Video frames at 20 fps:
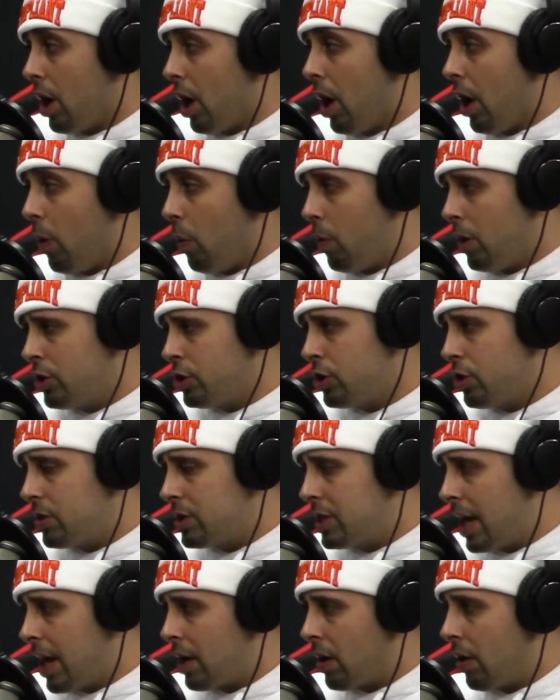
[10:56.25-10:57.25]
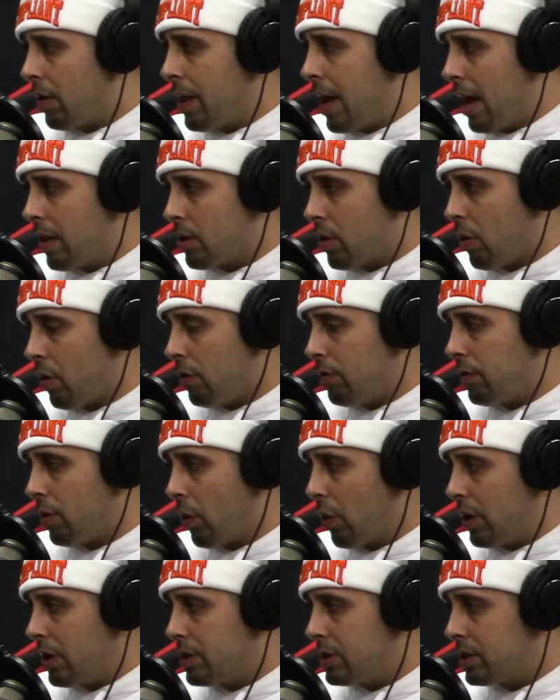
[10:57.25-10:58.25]
Yeah. What's your take on that, the whole
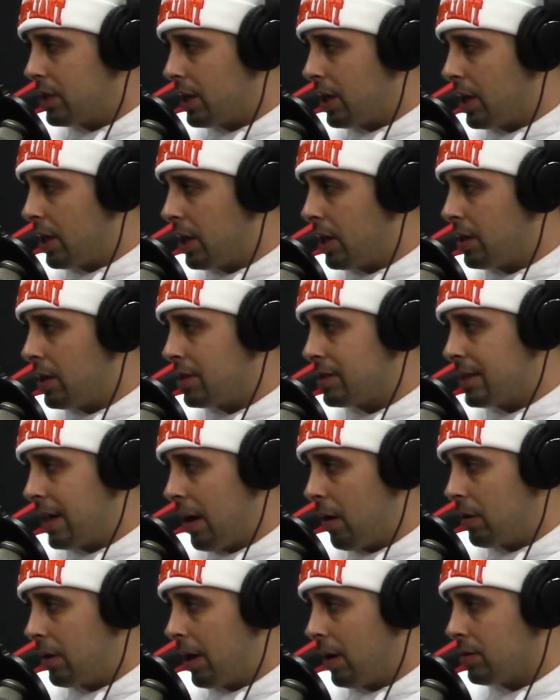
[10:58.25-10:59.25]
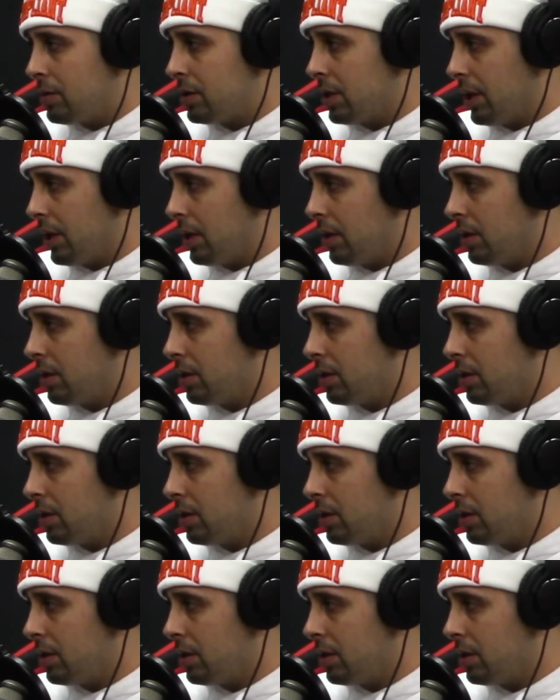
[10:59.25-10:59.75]
Florida scene and the SoundCloud scene?